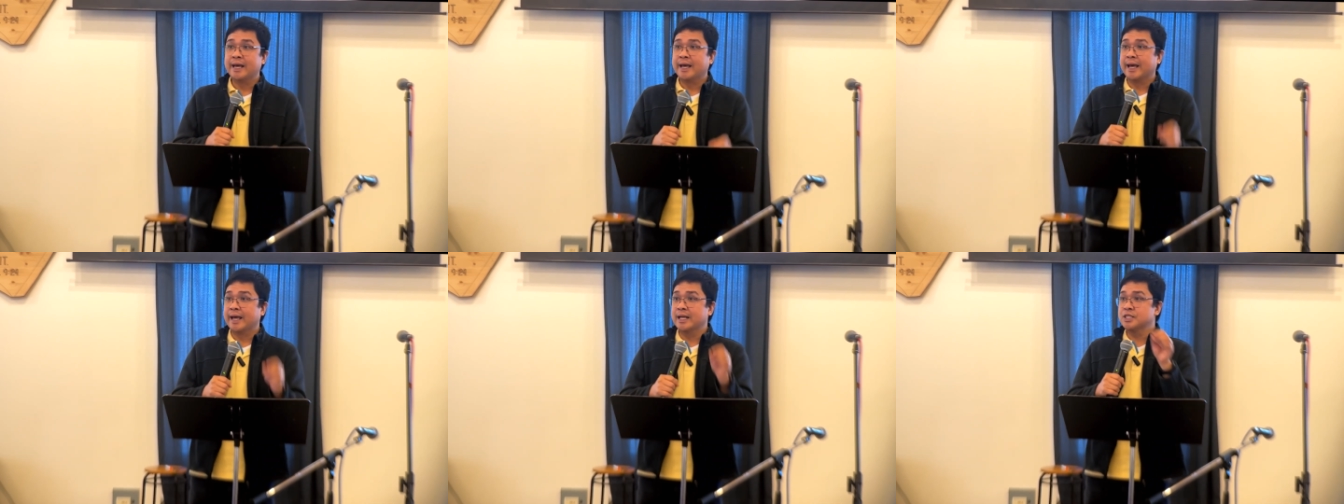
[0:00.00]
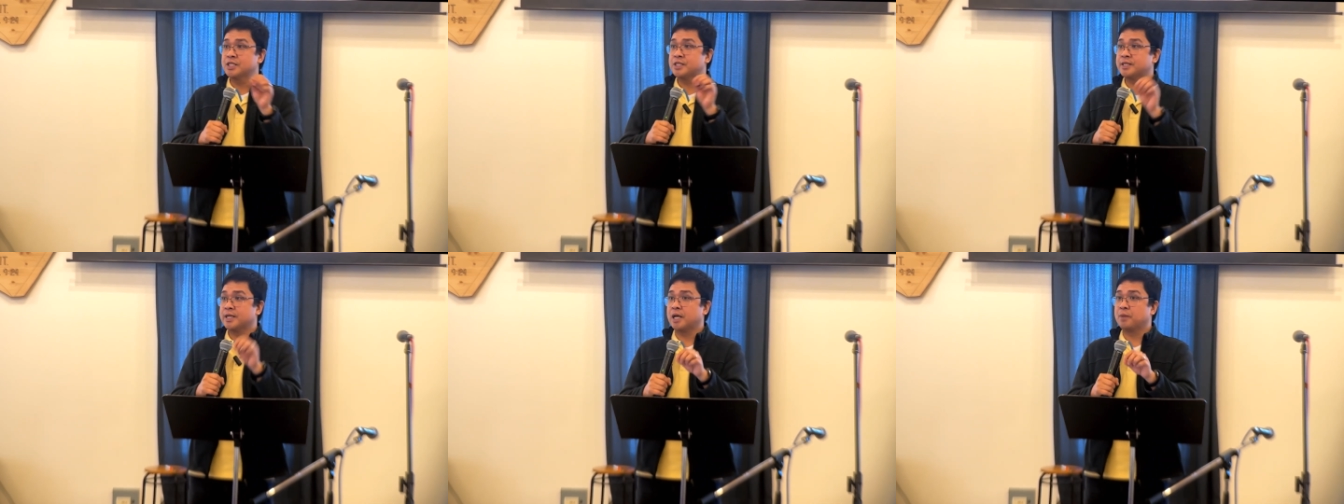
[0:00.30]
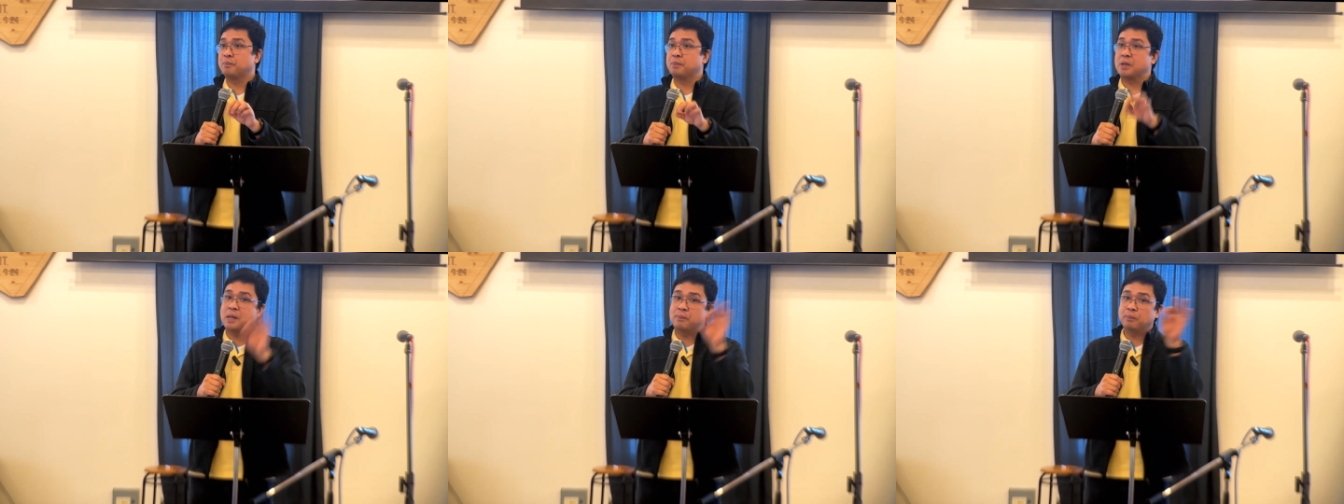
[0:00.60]

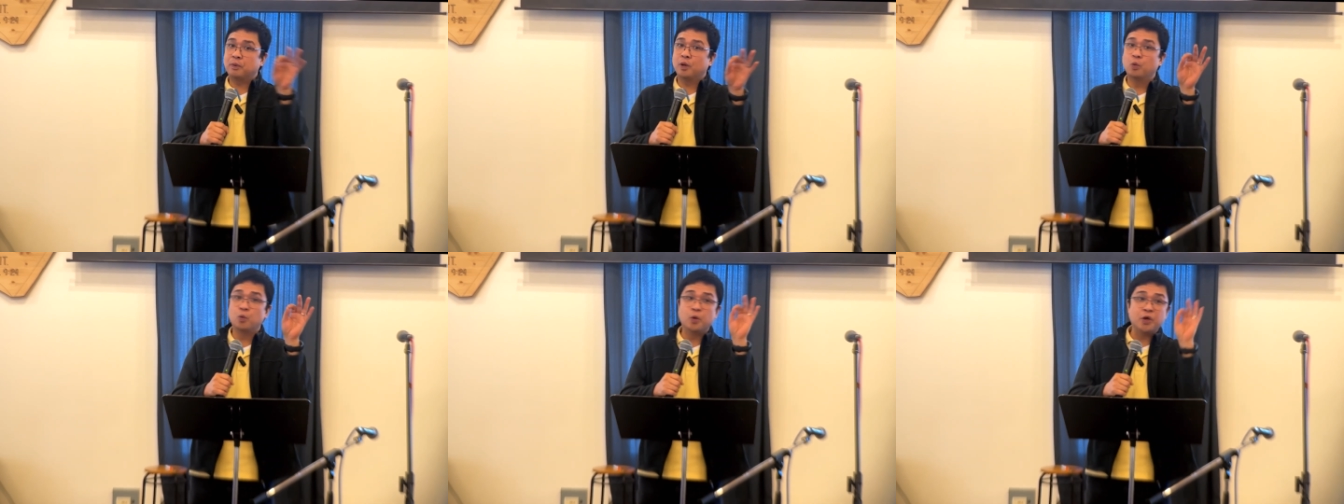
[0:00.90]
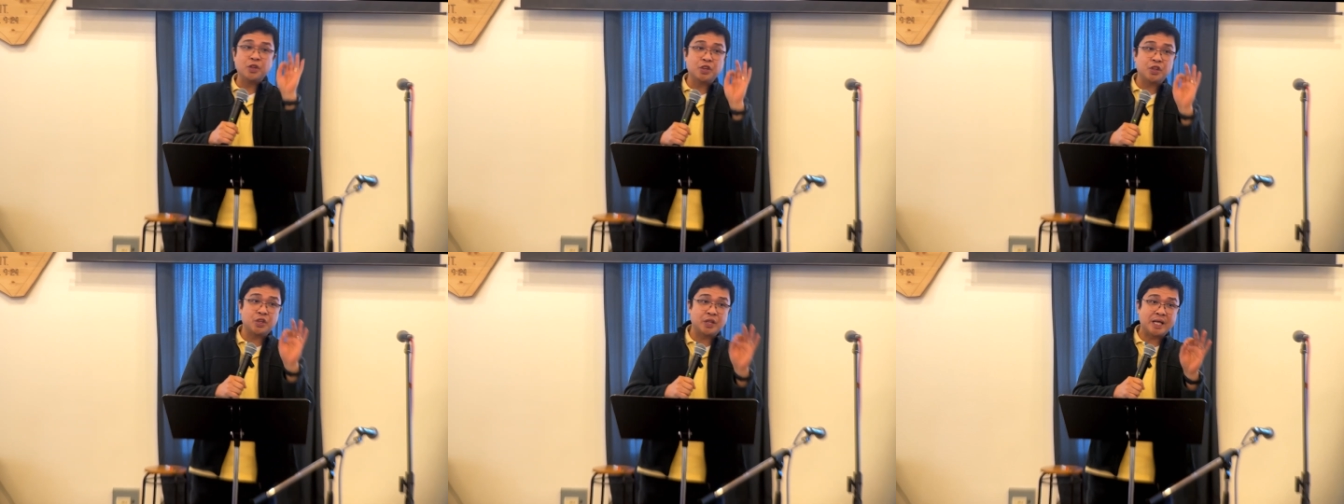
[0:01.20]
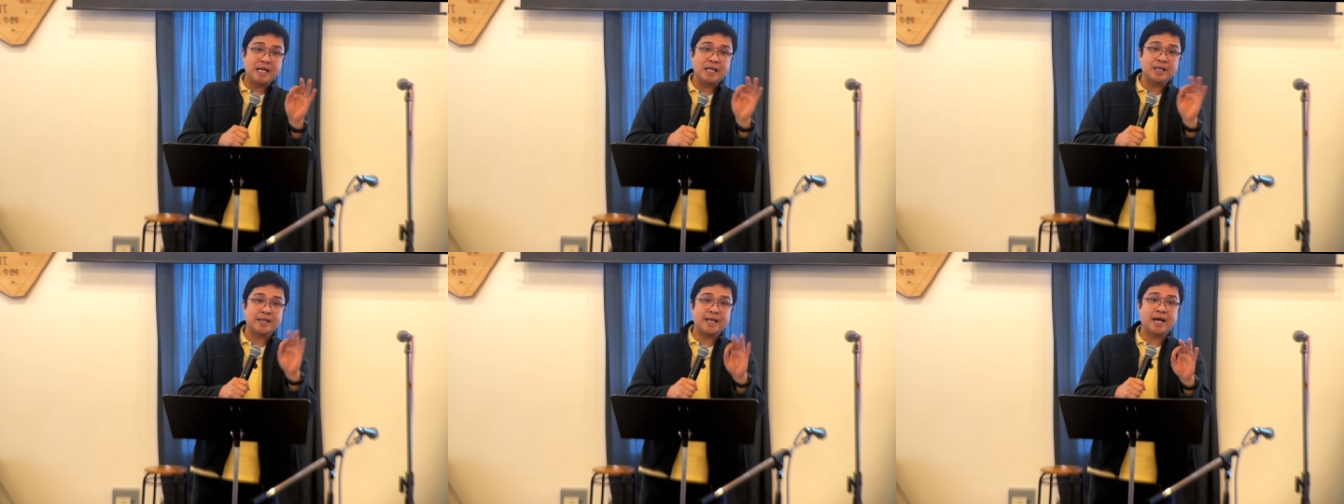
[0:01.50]
Instead, people would
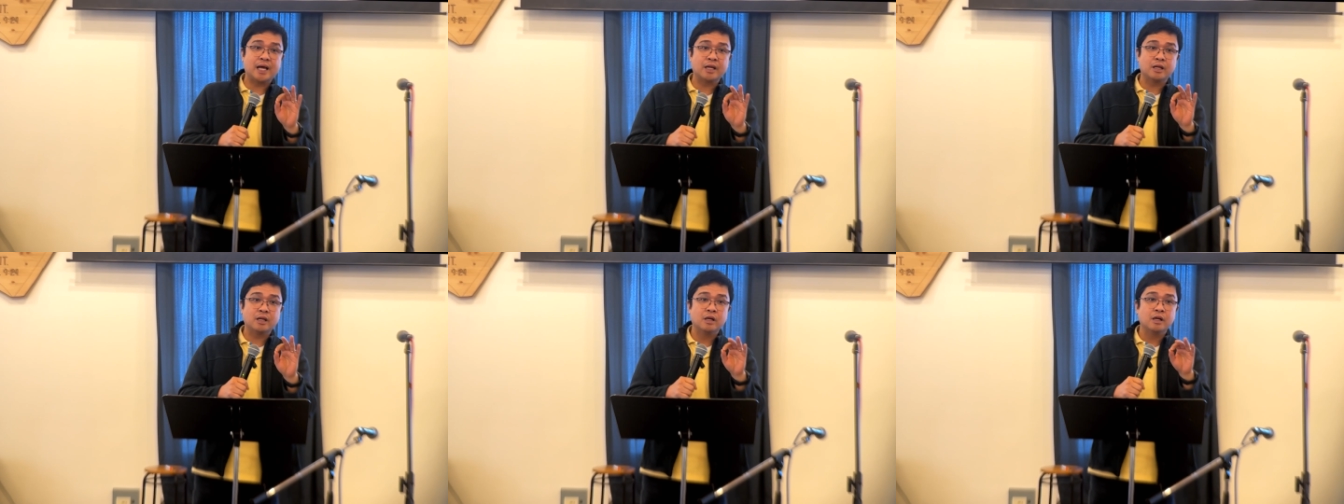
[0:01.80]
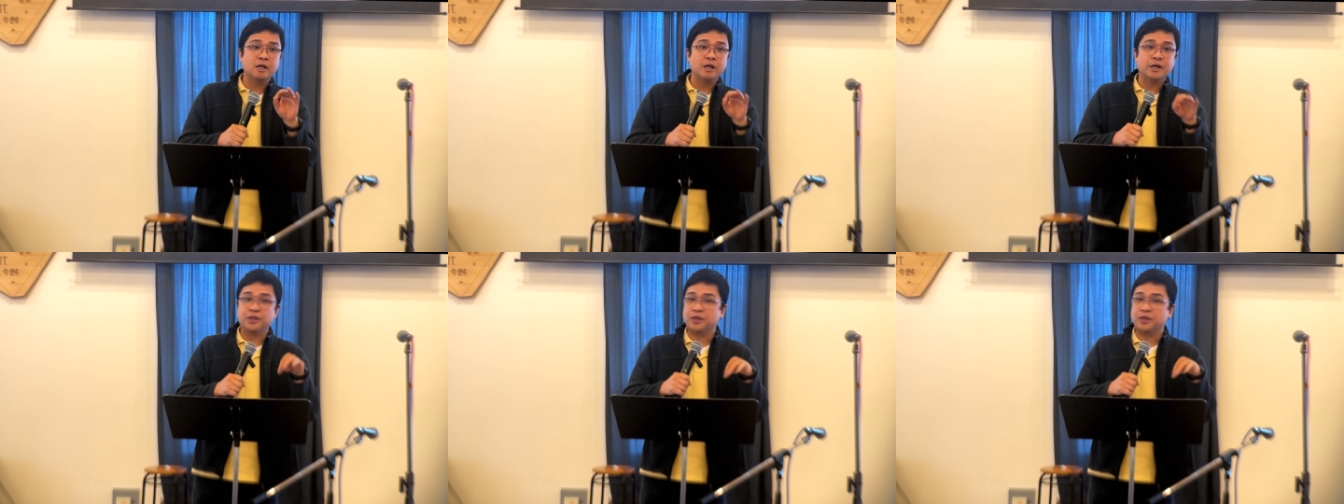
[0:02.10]
think that